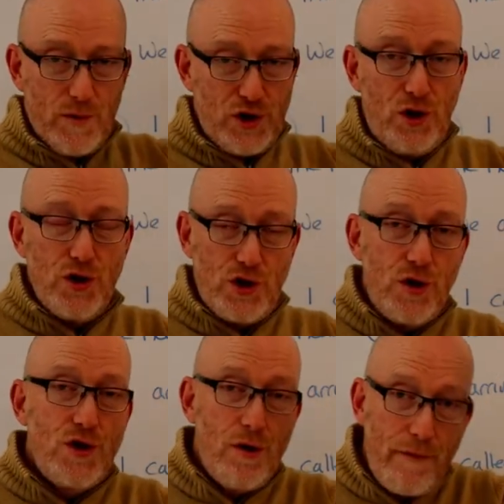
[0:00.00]

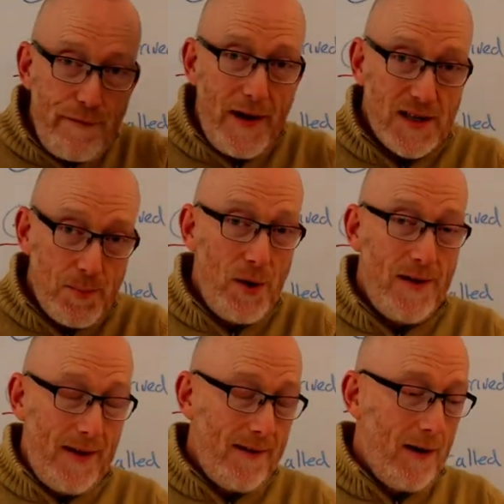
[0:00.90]
Choose your fixed
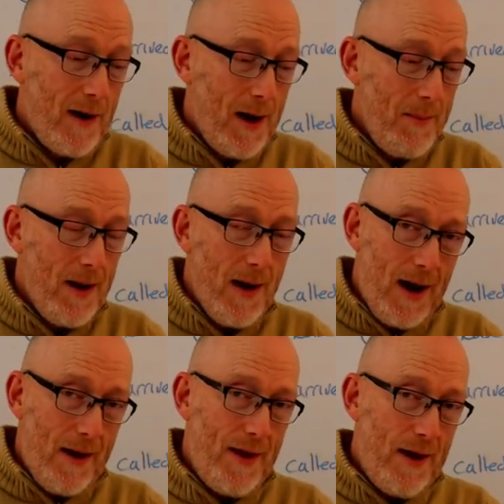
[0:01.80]
point in time
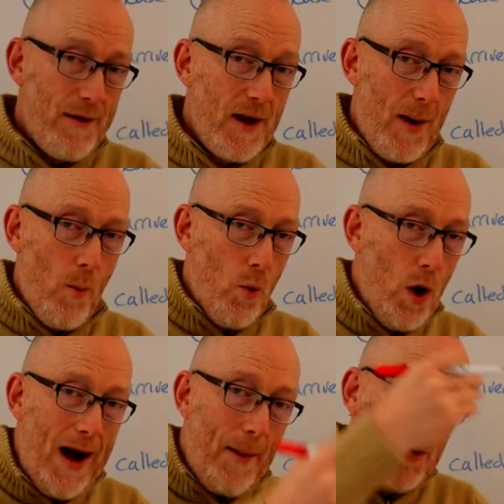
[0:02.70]
and then think about
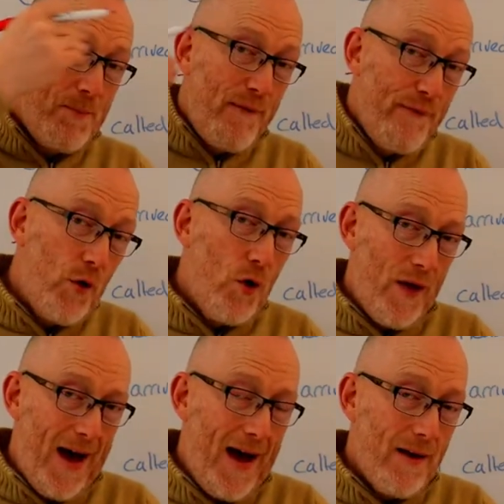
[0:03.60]
what happened before
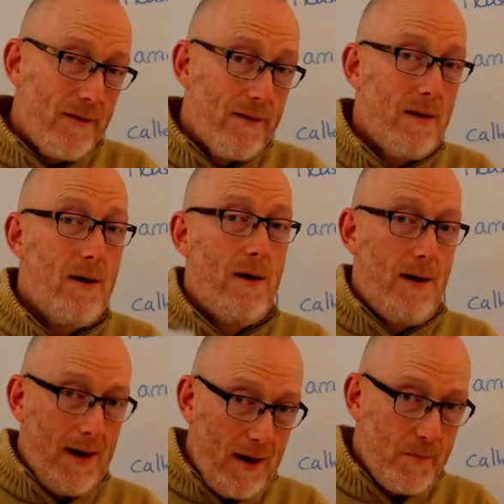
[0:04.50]
that
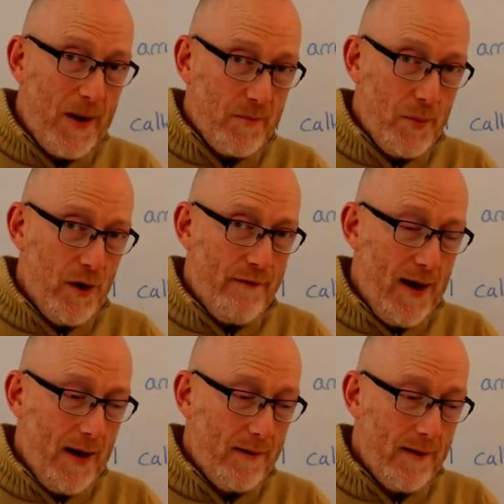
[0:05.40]
is past
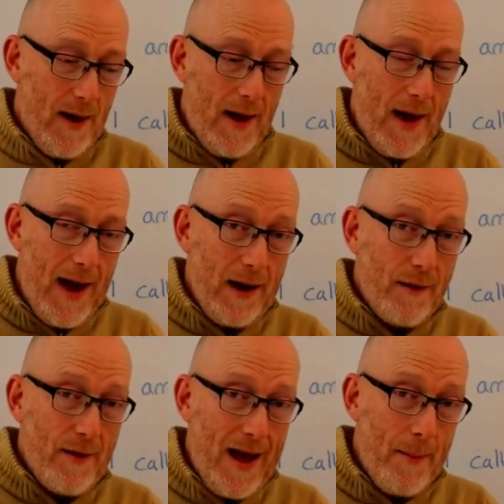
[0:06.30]
perfect.
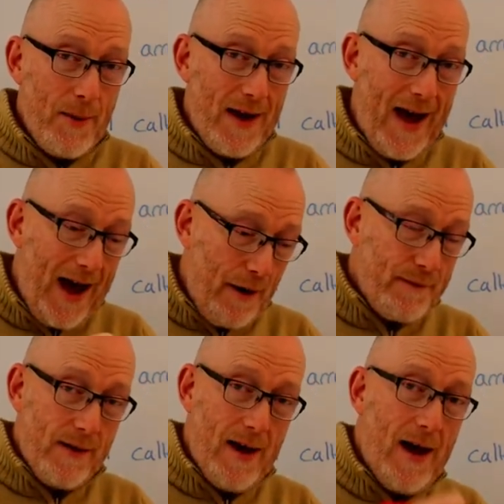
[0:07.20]
Anything that happened
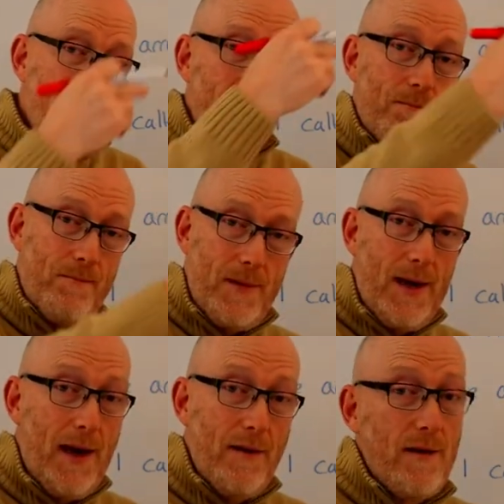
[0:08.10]
after that
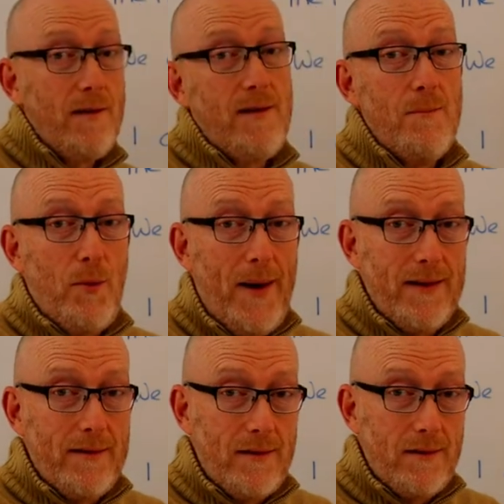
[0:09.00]
is simple
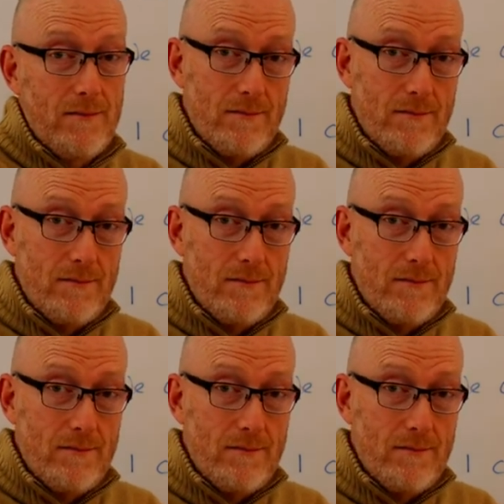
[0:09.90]
past.